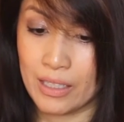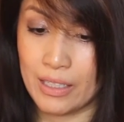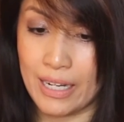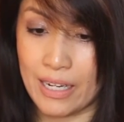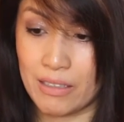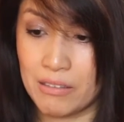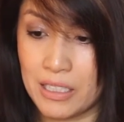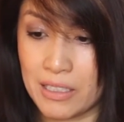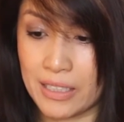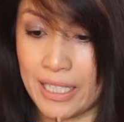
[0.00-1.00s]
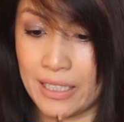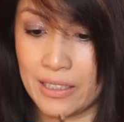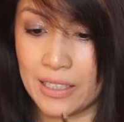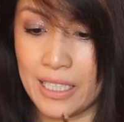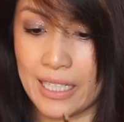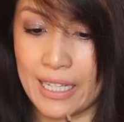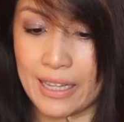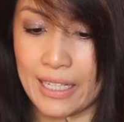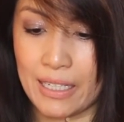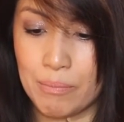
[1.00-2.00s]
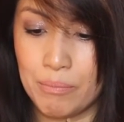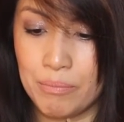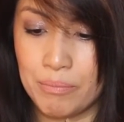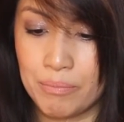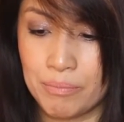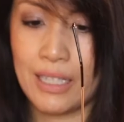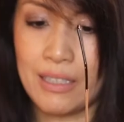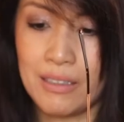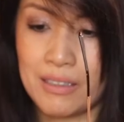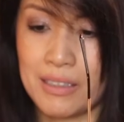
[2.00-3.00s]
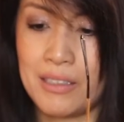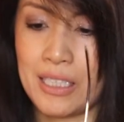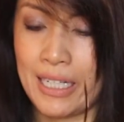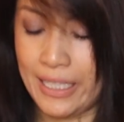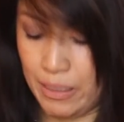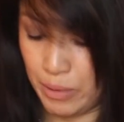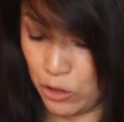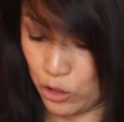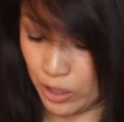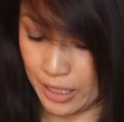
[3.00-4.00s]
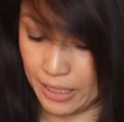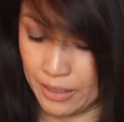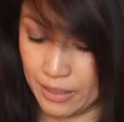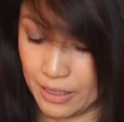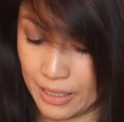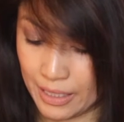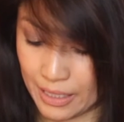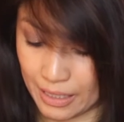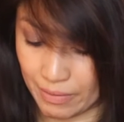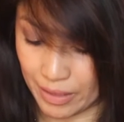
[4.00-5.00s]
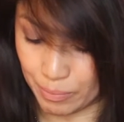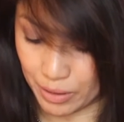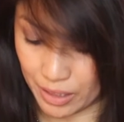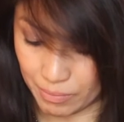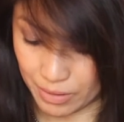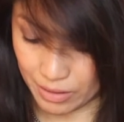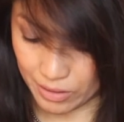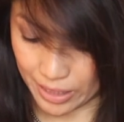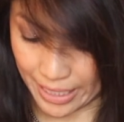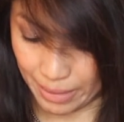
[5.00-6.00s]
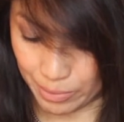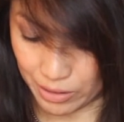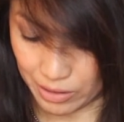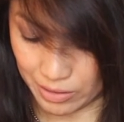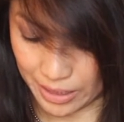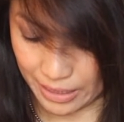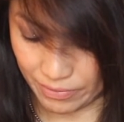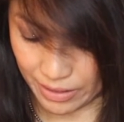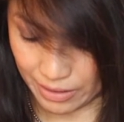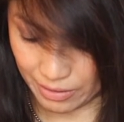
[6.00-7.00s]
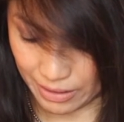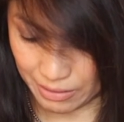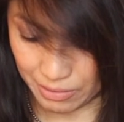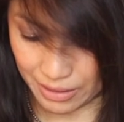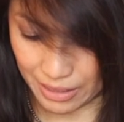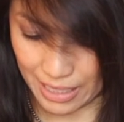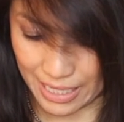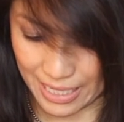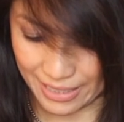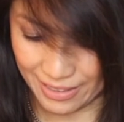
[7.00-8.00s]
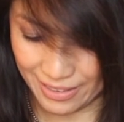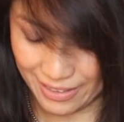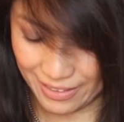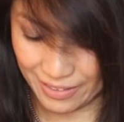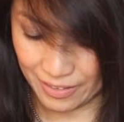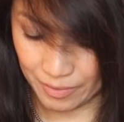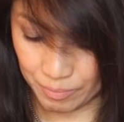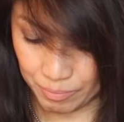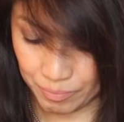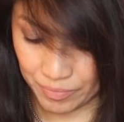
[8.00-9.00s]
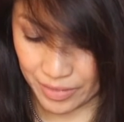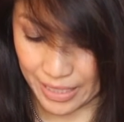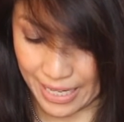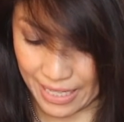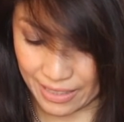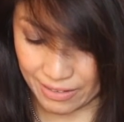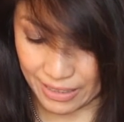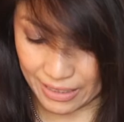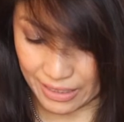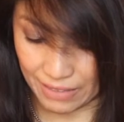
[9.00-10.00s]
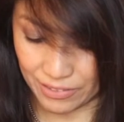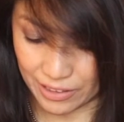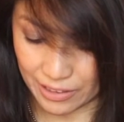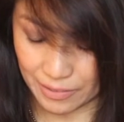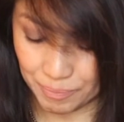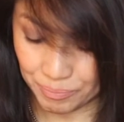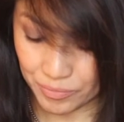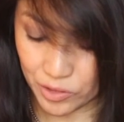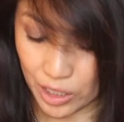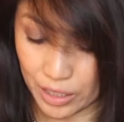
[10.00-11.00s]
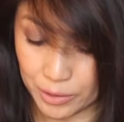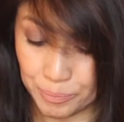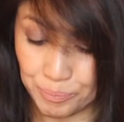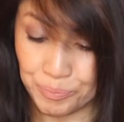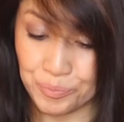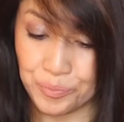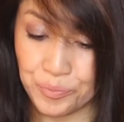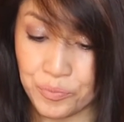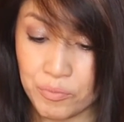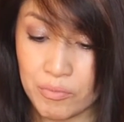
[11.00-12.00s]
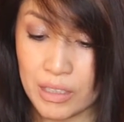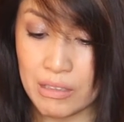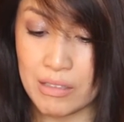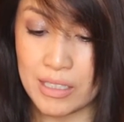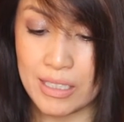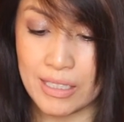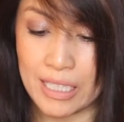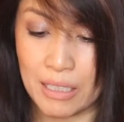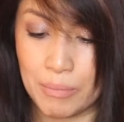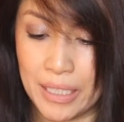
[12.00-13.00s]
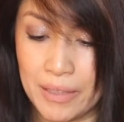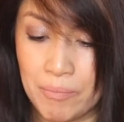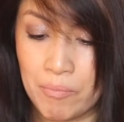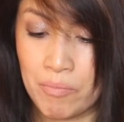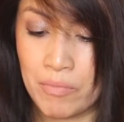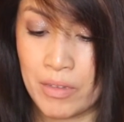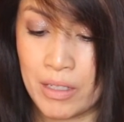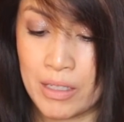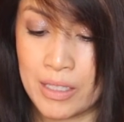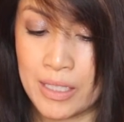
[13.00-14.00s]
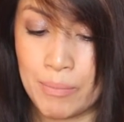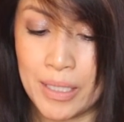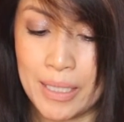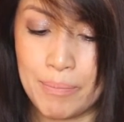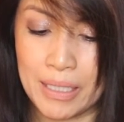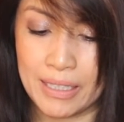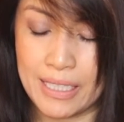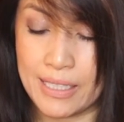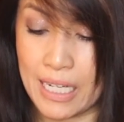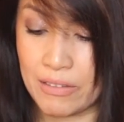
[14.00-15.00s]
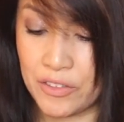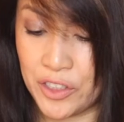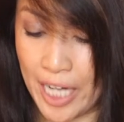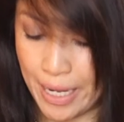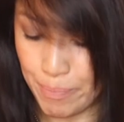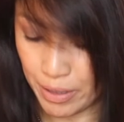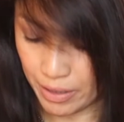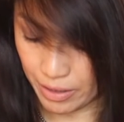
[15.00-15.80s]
Now, okay, looking at them, they look a tiny bit crooked. I'm gonna put them on the table, see if they're, oh God. Yeah, they're not level. So, what does that tell me? Somebody bent these out of shape.